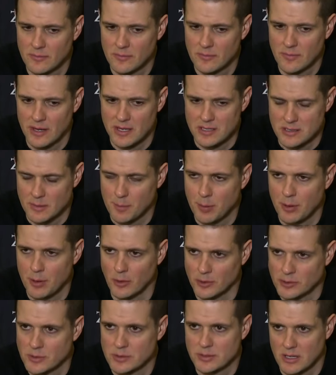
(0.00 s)
that his
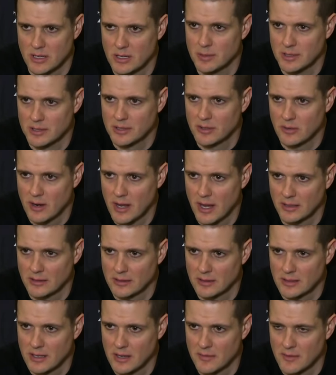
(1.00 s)
approach was going to be
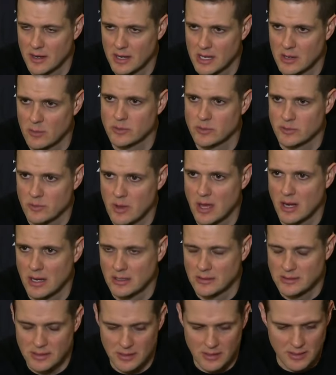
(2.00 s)
correct and that he was
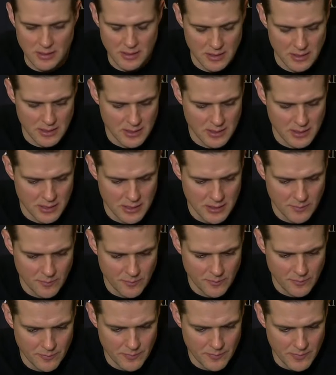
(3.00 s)
ready to,
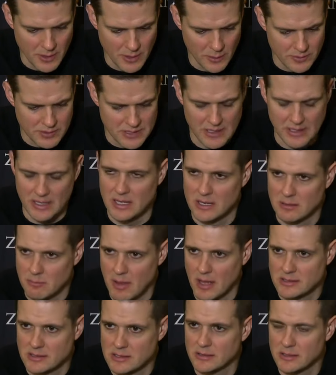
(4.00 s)
you know, dig in
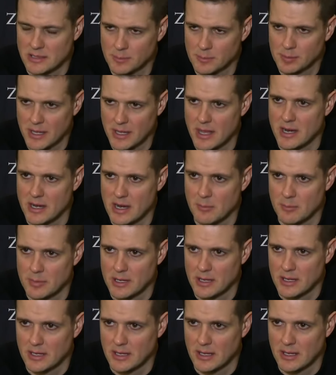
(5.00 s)
mentally to play in an
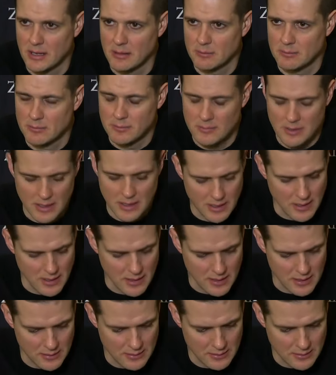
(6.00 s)
NBA game
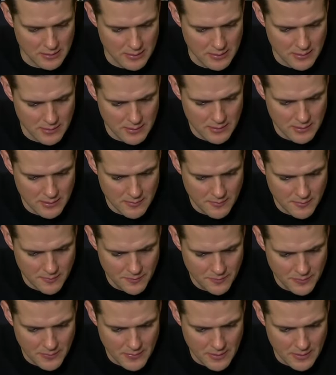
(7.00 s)
and,
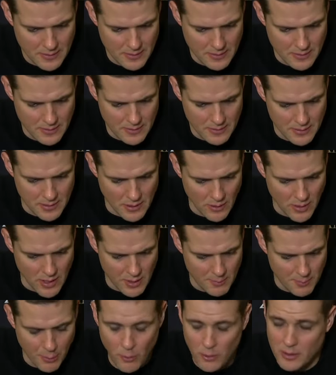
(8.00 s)
you know, an
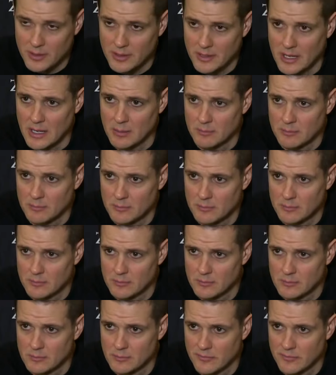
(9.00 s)
important game
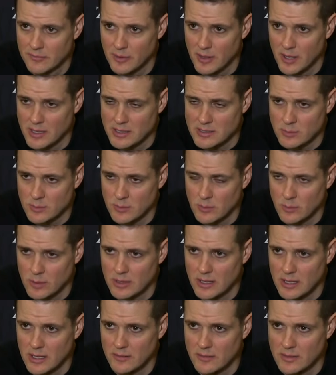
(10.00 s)
for us. We
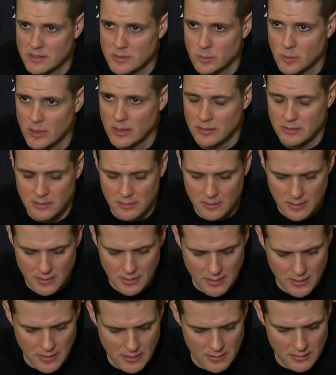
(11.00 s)
needed this win.
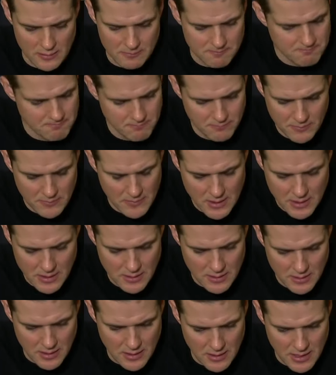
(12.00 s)
And
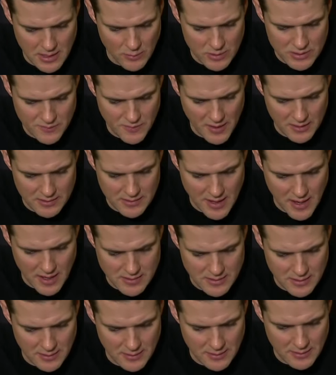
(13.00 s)
he was
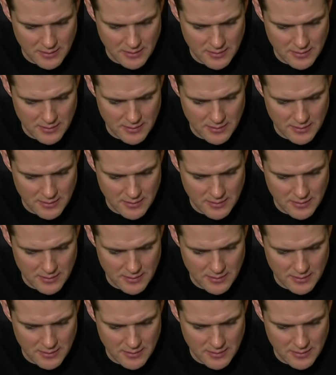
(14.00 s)
fantastic.